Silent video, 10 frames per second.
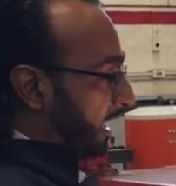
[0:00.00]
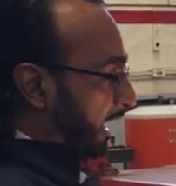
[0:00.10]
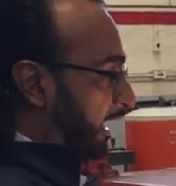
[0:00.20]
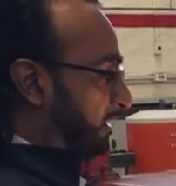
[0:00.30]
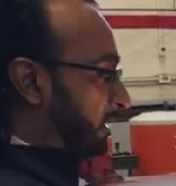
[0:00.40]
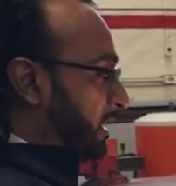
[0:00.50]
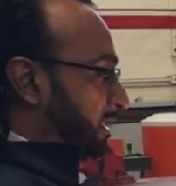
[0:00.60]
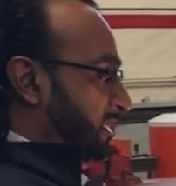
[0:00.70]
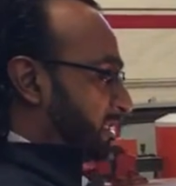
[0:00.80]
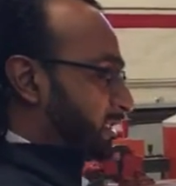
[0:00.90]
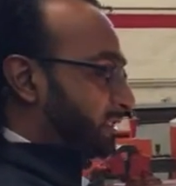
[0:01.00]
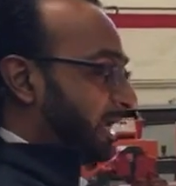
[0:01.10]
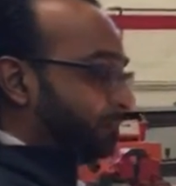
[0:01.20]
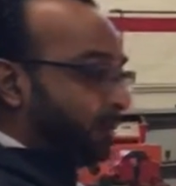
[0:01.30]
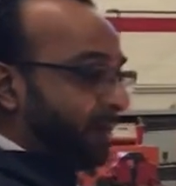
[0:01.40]
And since this
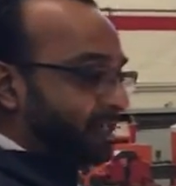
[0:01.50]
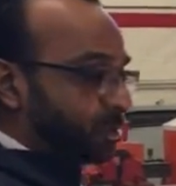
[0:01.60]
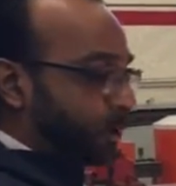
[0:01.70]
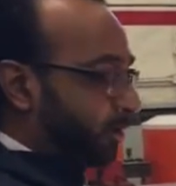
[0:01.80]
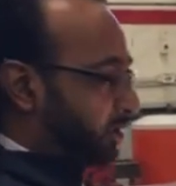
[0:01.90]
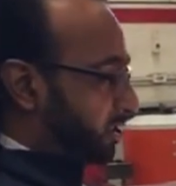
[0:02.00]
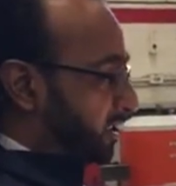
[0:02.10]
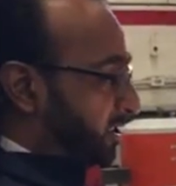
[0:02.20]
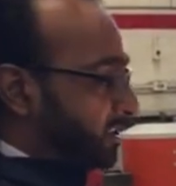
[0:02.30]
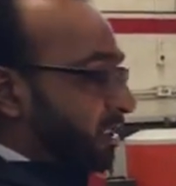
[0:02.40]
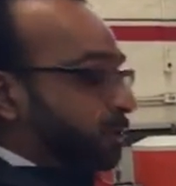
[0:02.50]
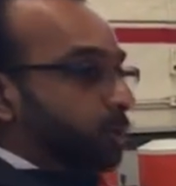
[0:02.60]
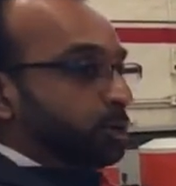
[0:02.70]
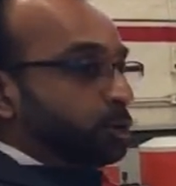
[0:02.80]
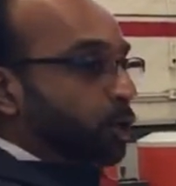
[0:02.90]
light bulb has lower resistance, it
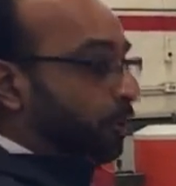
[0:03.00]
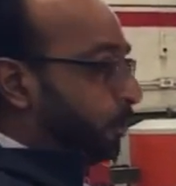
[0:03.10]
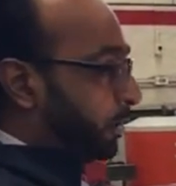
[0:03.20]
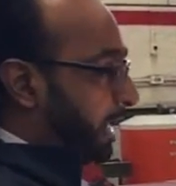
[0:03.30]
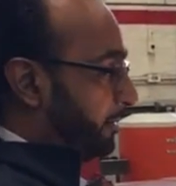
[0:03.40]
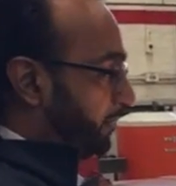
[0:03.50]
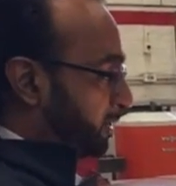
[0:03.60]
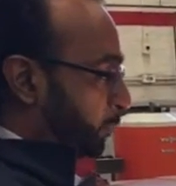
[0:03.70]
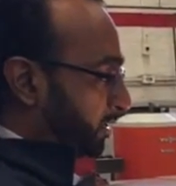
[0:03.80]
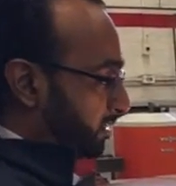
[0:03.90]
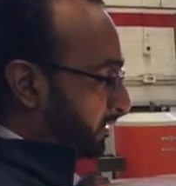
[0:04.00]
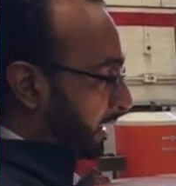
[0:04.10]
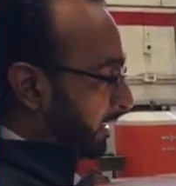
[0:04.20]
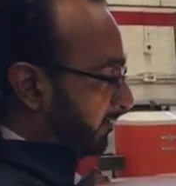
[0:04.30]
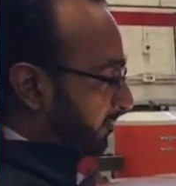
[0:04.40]
will draw more amperage, which
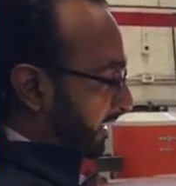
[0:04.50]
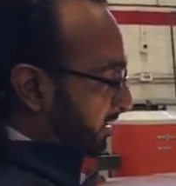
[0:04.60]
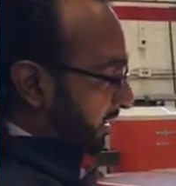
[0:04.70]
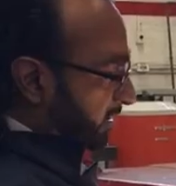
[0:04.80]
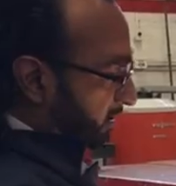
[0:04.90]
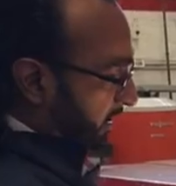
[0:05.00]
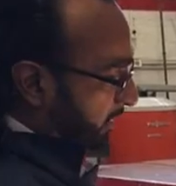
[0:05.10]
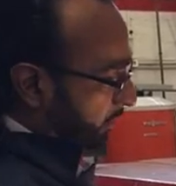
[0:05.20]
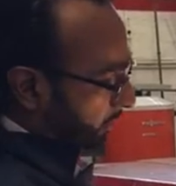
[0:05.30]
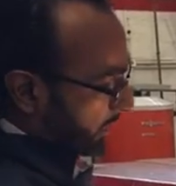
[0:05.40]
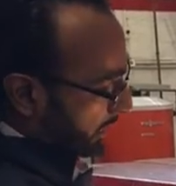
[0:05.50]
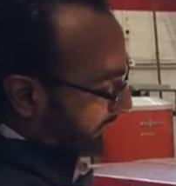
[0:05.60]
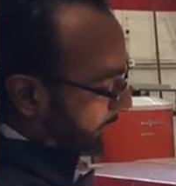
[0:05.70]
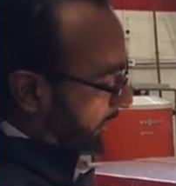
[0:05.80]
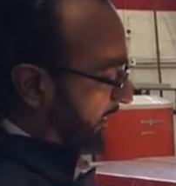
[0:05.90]
kind of makes sense here if
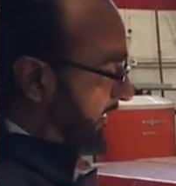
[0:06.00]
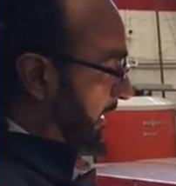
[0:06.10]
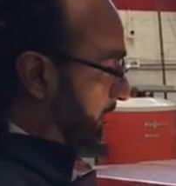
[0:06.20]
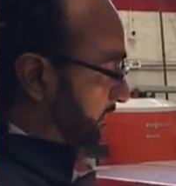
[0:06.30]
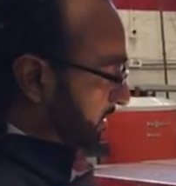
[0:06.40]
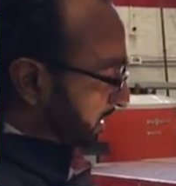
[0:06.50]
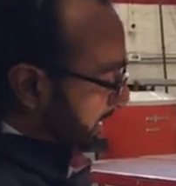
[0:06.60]
I look at the amperage.